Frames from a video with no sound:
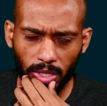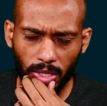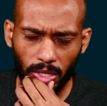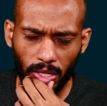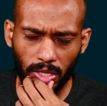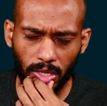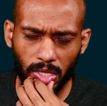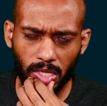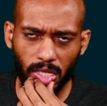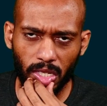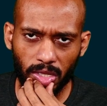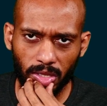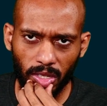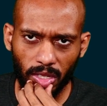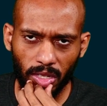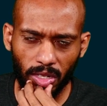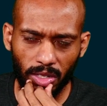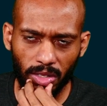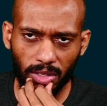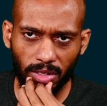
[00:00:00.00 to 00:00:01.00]
discuss that in
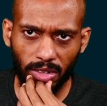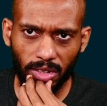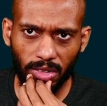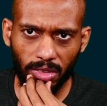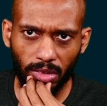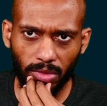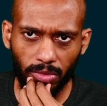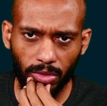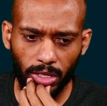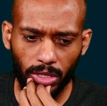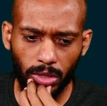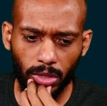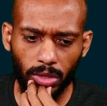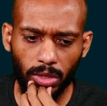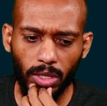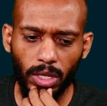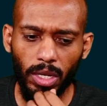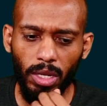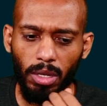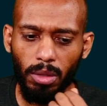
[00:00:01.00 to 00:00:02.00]
another video.
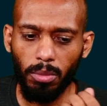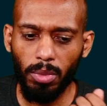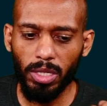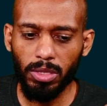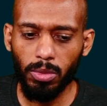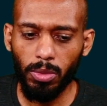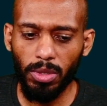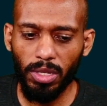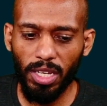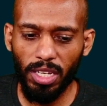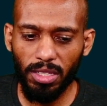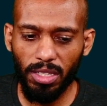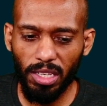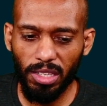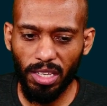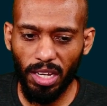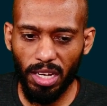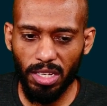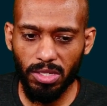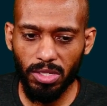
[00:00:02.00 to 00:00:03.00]
But we get the
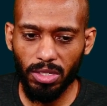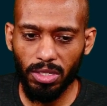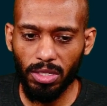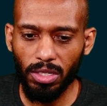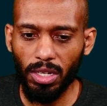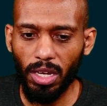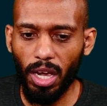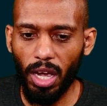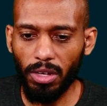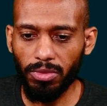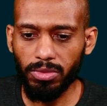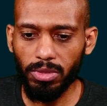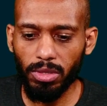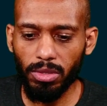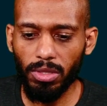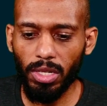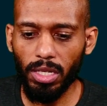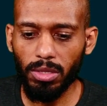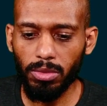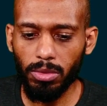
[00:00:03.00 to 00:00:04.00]
task. After
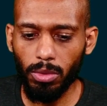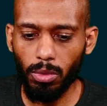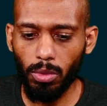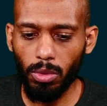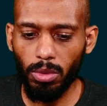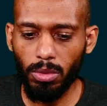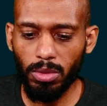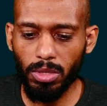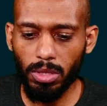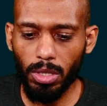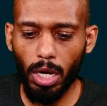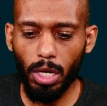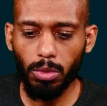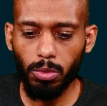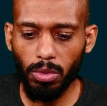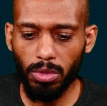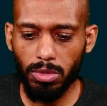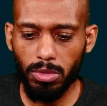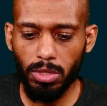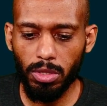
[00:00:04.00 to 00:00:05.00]
that, we will start with
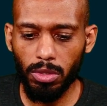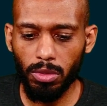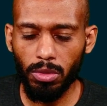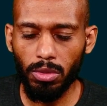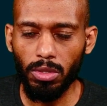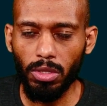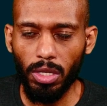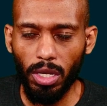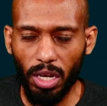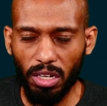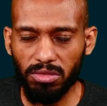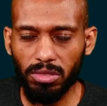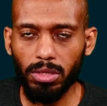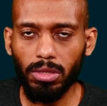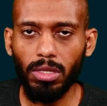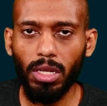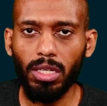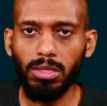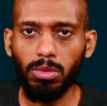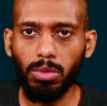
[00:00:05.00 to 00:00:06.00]
0. After
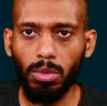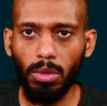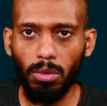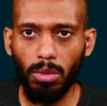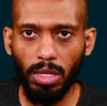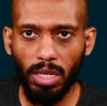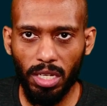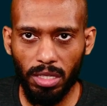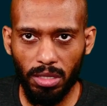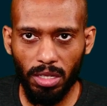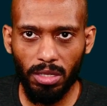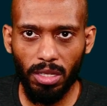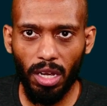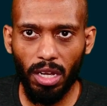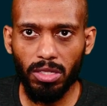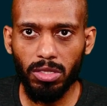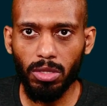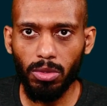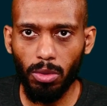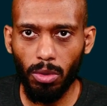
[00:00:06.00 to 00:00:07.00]
that, we will get the
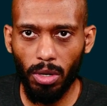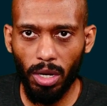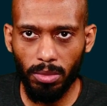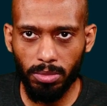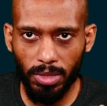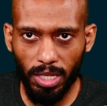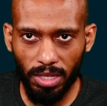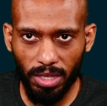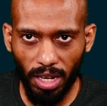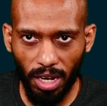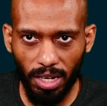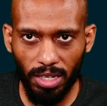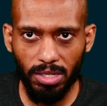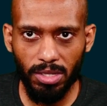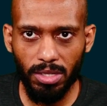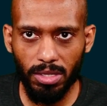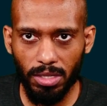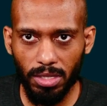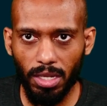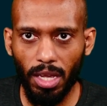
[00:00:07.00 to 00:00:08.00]
task or update the list,
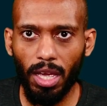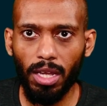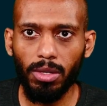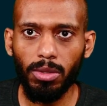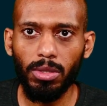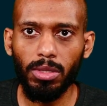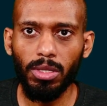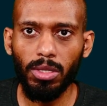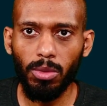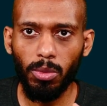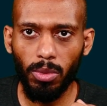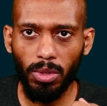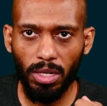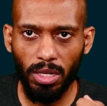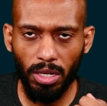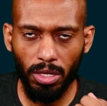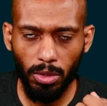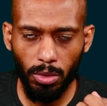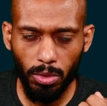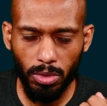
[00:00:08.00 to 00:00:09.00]
and we'll
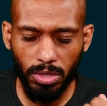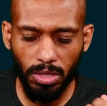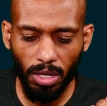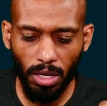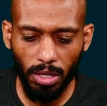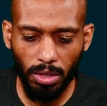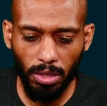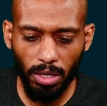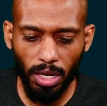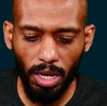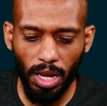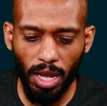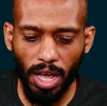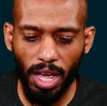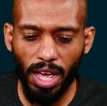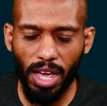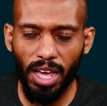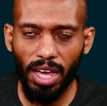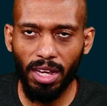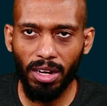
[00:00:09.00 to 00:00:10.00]
use the
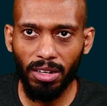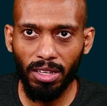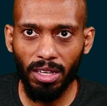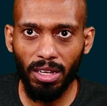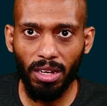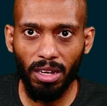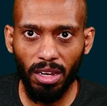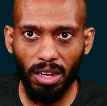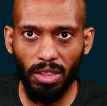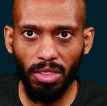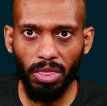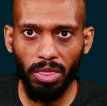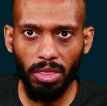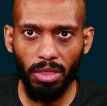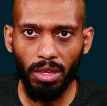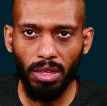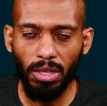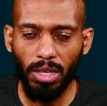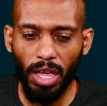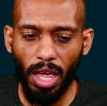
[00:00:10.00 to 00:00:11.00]
real length,
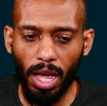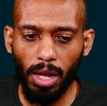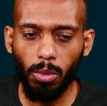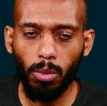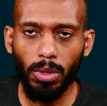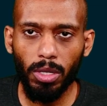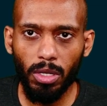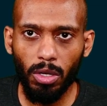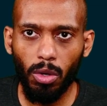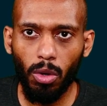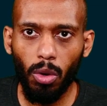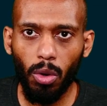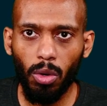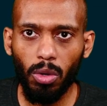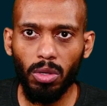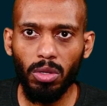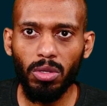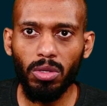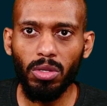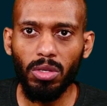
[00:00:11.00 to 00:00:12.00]
and we
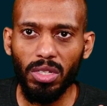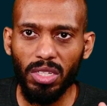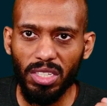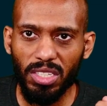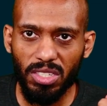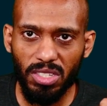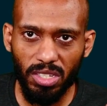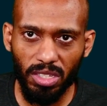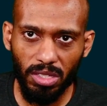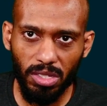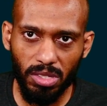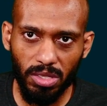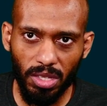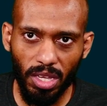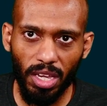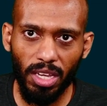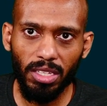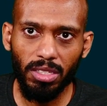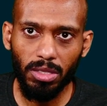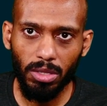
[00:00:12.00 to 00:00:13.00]
call set
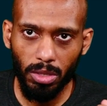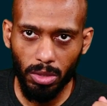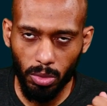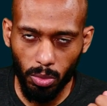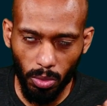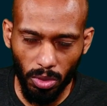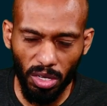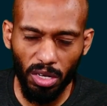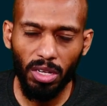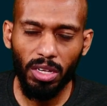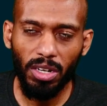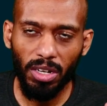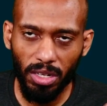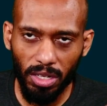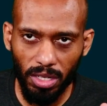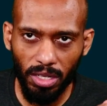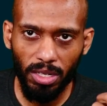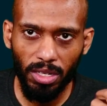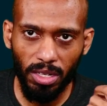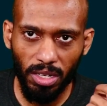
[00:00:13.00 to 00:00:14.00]
state. It will
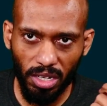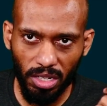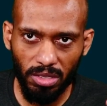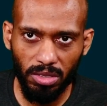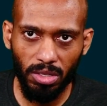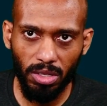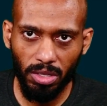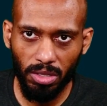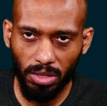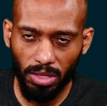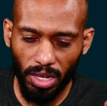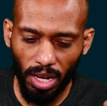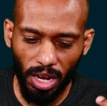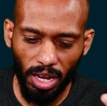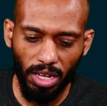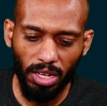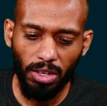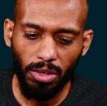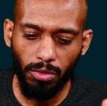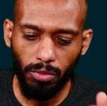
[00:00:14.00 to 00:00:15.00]
re-render the
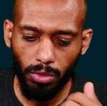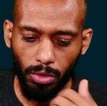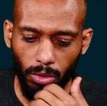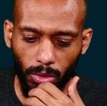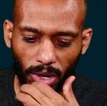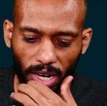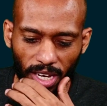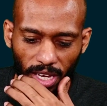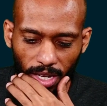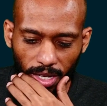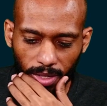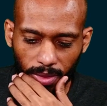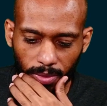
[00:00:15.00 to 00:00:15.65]
view again.